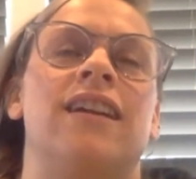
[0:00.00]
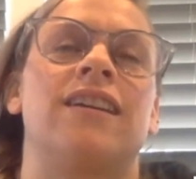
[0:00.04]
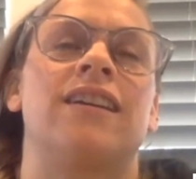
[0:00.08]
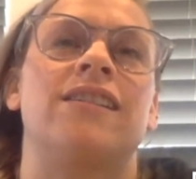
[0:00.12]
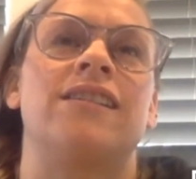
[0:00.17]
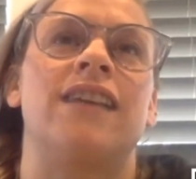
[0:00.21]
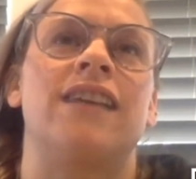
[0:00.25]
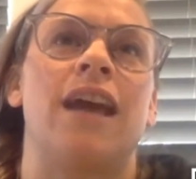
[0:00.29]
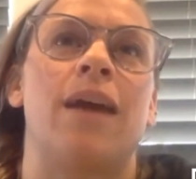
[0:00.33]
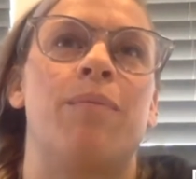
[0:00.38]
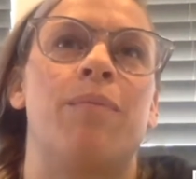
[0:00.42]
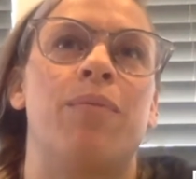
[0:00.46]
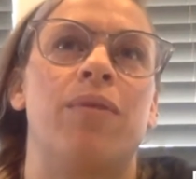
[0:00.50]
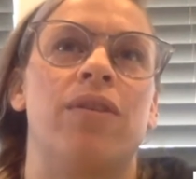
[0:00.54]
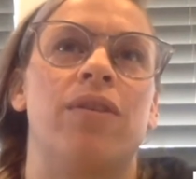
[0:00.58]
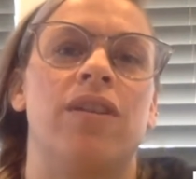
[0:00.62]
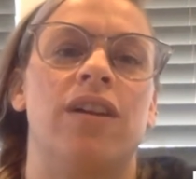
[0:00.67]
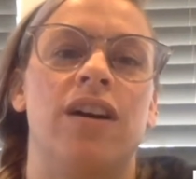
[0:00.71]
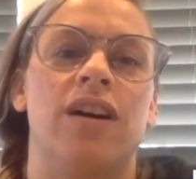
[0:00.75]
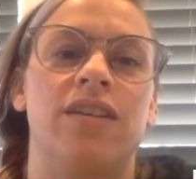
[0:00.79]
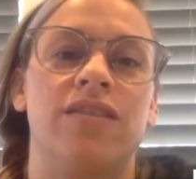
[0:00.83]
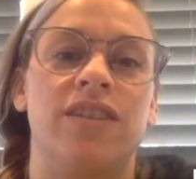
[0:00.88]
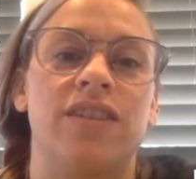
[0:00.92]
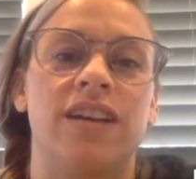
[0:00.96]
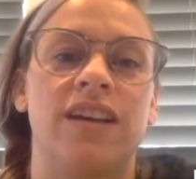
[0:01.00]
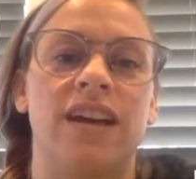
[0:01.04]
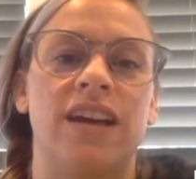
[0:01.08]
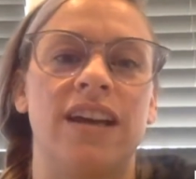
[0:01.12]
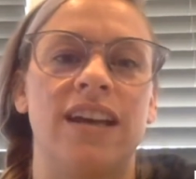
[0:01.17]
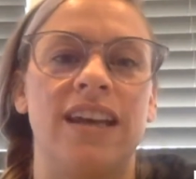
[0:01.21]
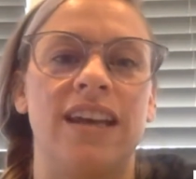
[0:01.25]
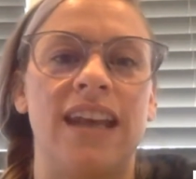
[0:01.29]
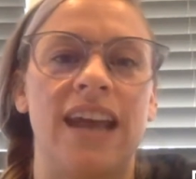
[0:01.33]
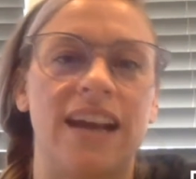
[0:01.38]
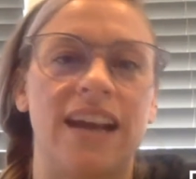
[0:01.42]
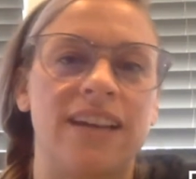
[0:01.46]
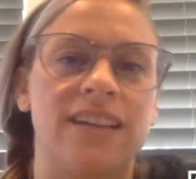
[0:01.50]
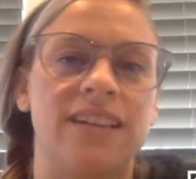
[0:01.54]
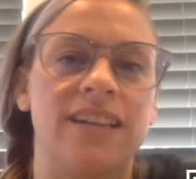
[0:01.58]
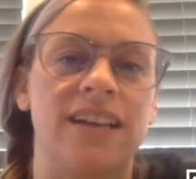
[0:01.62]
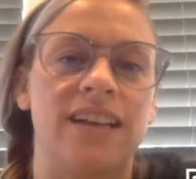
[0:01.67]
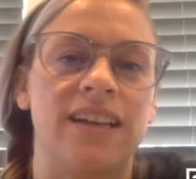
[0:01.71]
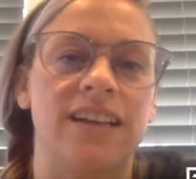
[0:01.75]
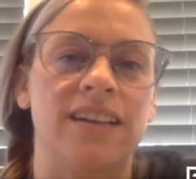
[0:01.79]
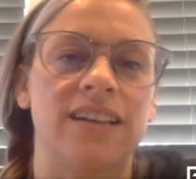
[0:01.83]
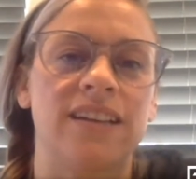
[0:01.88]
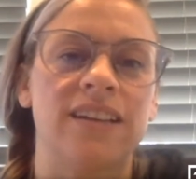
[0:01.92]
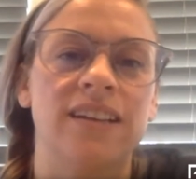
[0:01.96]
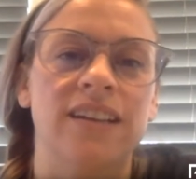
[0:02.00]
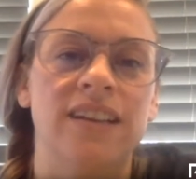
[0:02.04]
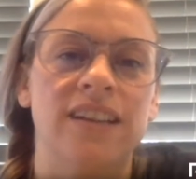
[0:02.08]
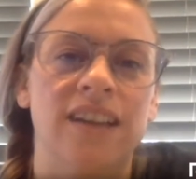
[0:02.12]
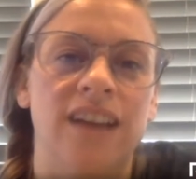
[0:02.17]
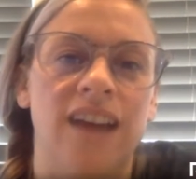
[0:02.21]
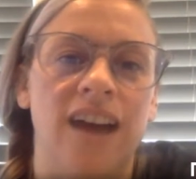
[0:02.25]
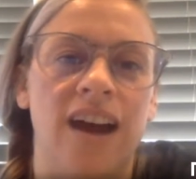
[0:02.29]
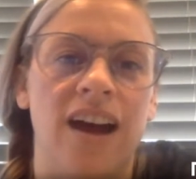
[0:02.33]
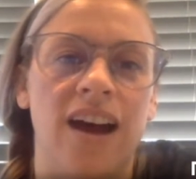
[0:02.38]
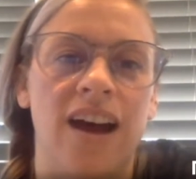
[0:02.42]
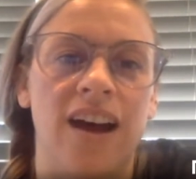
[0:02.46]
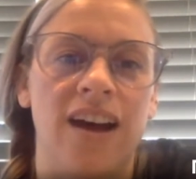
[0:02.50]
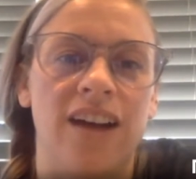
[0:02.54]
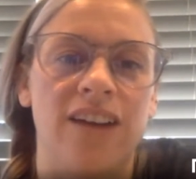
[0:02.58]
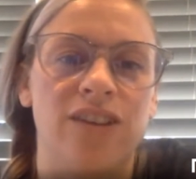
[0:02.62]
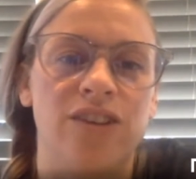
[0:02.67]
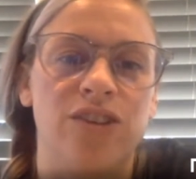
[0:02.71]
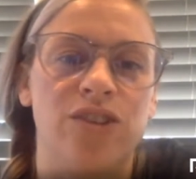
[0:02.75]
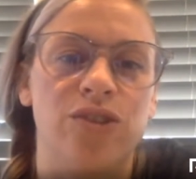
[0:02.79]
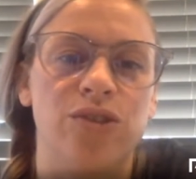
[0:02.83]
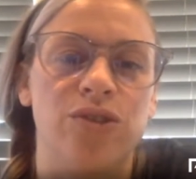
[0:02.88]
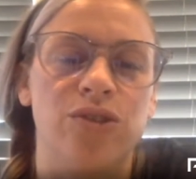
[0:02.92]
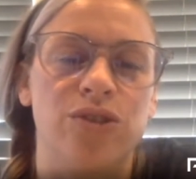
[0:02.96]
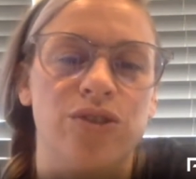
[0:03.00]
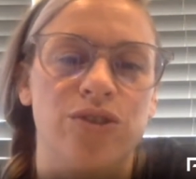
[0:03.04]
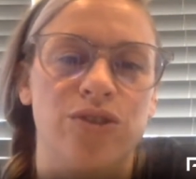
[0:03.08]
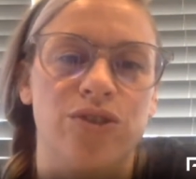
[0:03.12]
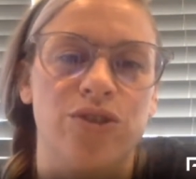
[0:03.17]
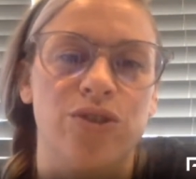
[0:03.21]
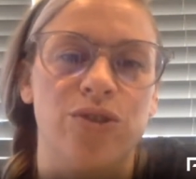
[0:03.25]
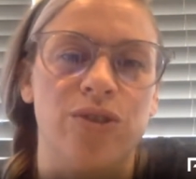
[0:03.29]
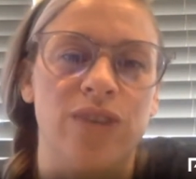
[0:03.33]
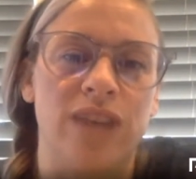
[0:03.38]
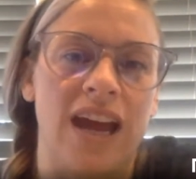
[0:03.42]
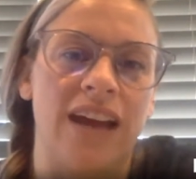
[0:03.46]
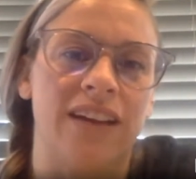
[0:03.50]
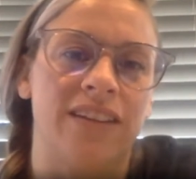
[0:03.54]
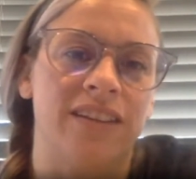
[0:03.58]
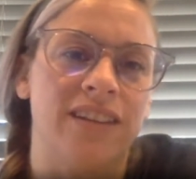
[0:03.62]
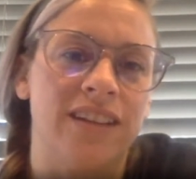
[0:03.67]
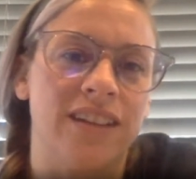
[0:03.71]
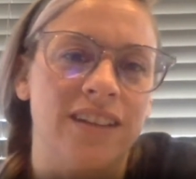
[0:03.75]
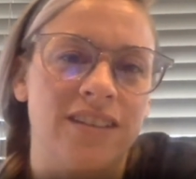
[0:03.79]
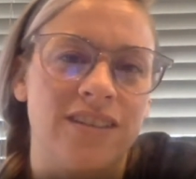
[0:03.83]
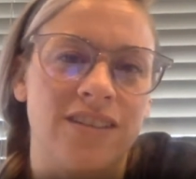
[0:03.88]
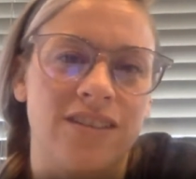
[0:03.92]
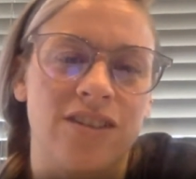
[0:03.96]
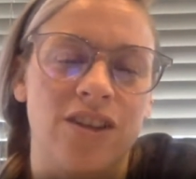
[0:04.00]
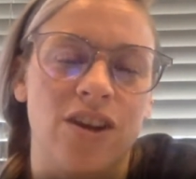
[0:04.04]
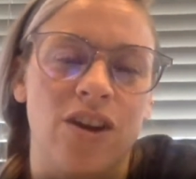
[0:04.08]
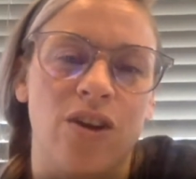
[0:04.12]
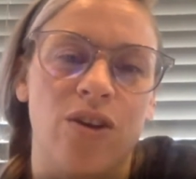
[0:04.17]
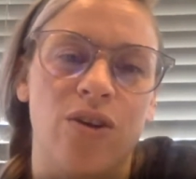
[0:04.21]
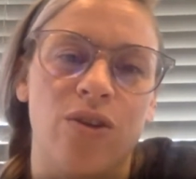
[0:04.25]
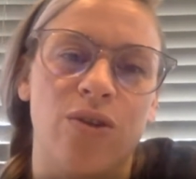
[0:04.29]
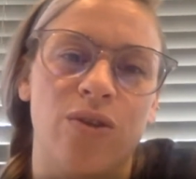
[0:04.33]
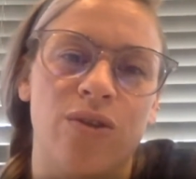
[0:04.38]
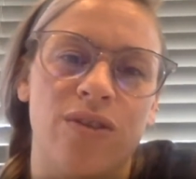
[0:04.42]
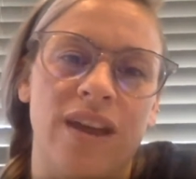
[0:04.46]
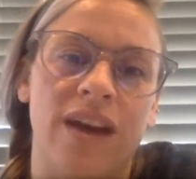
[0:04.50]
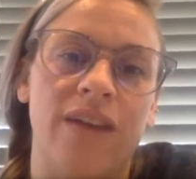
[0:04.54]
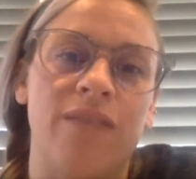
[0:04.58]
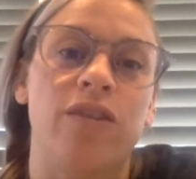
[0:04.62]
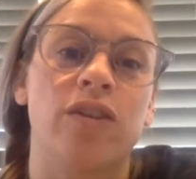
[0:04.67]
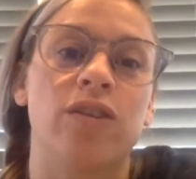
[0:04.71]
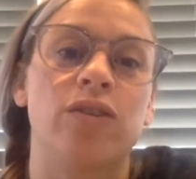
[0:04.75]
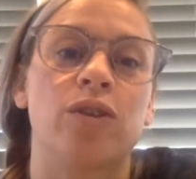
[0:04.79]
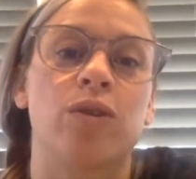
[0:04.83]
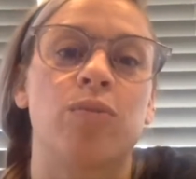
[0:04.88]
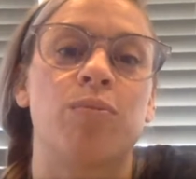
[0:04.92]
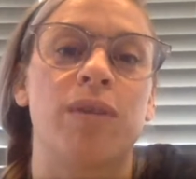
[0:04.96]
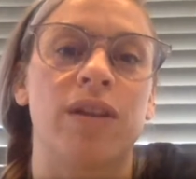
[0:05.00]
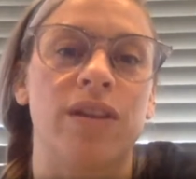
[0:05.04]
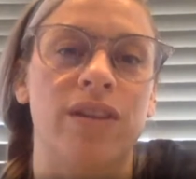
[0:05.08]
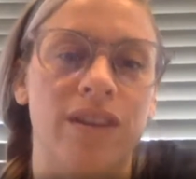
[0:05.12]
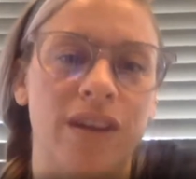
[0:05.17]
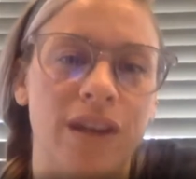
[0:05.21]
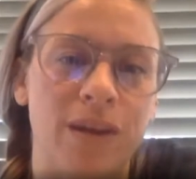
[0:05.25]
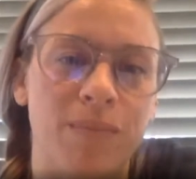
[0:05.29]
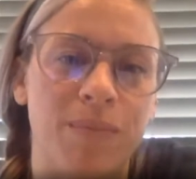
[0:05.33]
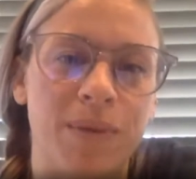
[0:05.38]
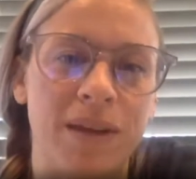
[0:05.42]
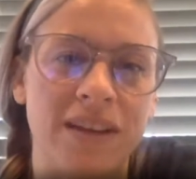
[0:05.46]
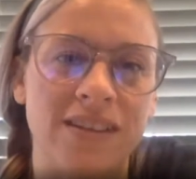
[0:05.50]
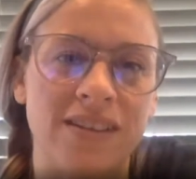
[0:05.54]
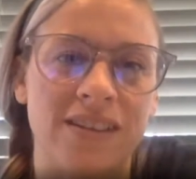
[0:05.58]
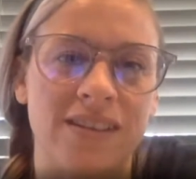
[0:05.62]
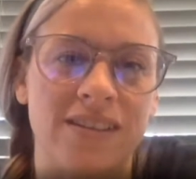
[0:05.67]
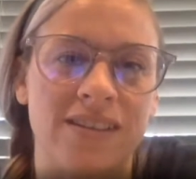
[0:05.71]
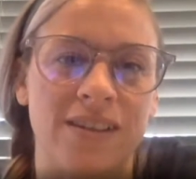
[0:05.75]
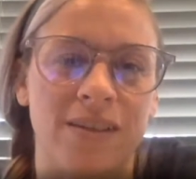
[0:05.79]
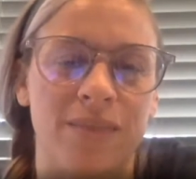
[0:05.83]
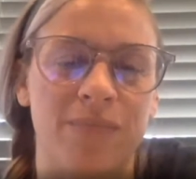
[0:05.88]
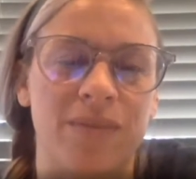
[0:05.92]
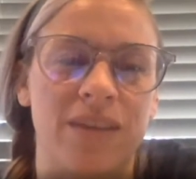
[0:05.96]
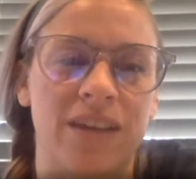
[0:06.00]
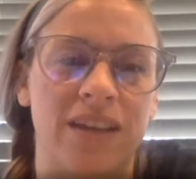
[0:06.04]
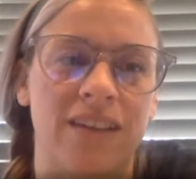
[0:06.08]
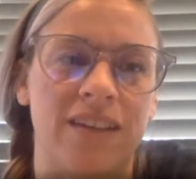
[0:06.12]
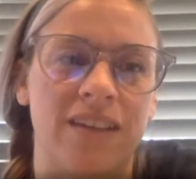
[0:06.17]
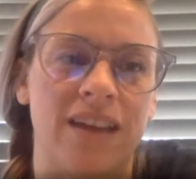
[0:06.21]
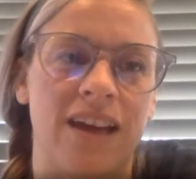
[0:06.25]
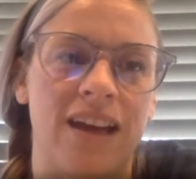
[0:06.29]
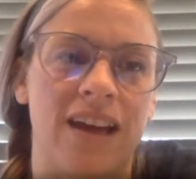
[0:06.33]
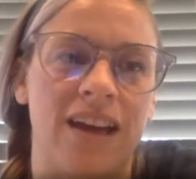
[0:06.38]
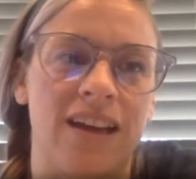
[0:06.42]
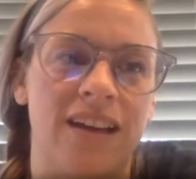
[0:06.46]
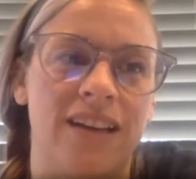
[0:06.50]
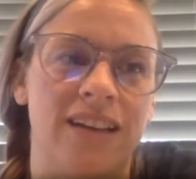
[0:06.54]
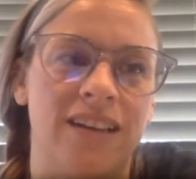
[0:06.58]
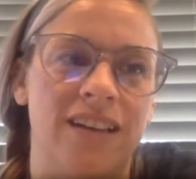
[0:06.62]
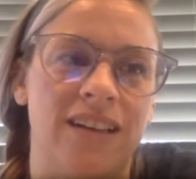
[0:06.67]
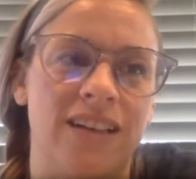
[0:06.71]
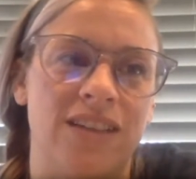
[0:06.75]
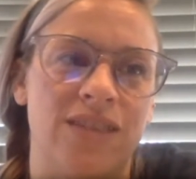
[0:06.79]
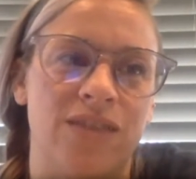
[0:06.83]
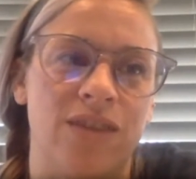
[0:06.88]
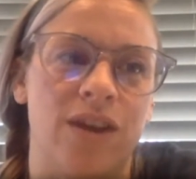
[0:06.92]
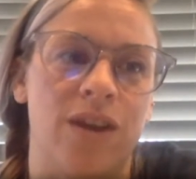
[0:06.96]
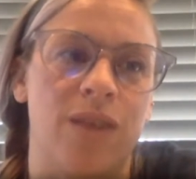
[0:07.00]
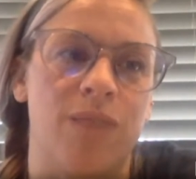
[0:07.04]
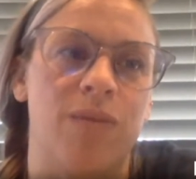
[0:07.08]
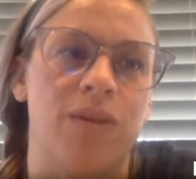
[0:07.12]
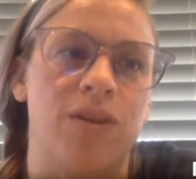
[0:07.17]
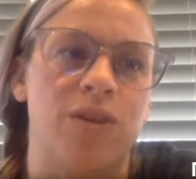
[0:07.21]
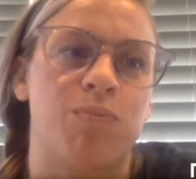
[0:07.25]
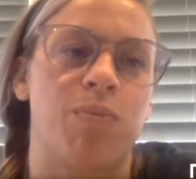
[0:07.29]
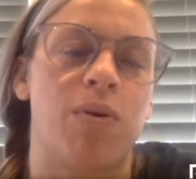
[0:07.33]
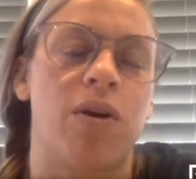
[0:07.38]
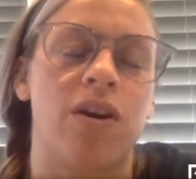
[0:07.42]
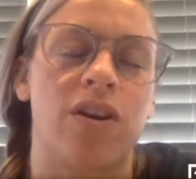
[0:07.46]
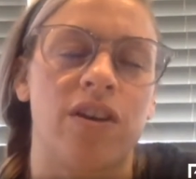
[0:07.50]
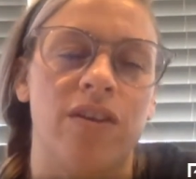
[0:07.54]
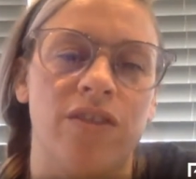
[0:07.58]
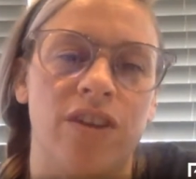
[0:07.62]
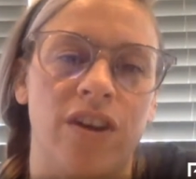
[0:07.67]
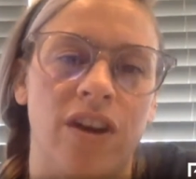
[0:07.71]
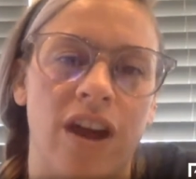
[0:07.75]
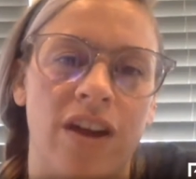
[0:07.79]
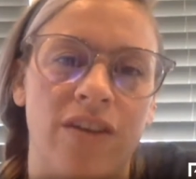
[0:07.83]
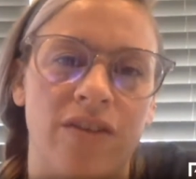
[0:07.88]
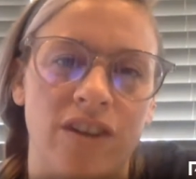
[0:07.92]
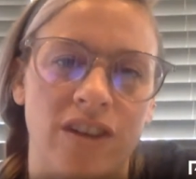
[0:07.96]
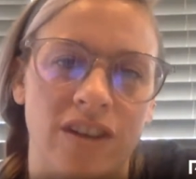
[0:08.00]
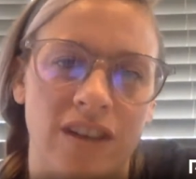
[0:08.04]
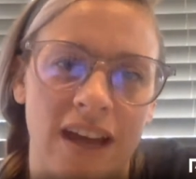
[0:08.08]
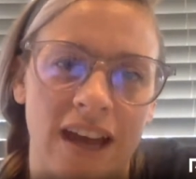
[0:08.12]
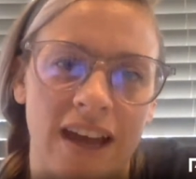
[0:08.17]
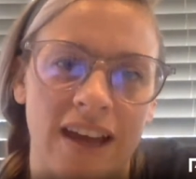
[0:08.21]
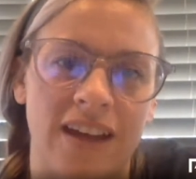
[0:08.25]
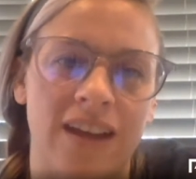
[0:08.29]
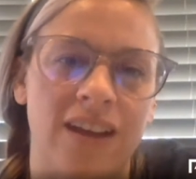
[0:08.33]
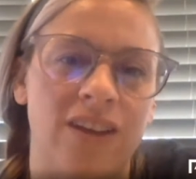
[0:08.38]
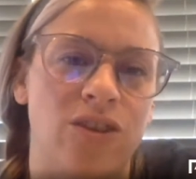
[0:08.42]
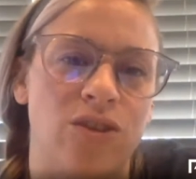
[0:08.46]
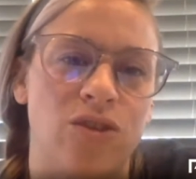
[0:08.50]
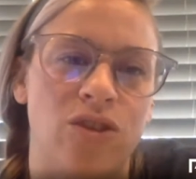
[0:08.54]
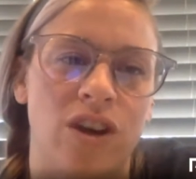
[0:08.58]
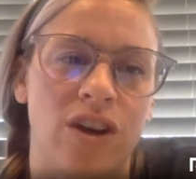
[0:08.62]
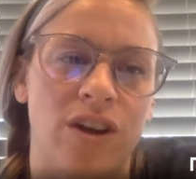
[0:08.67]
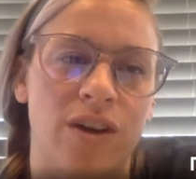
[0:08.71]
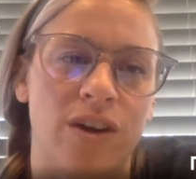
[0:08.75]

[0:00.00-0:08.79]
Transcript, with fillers: example of connecting to your student athletes. So that vulnerability piece is something that is very much part of your everyday. Can you talk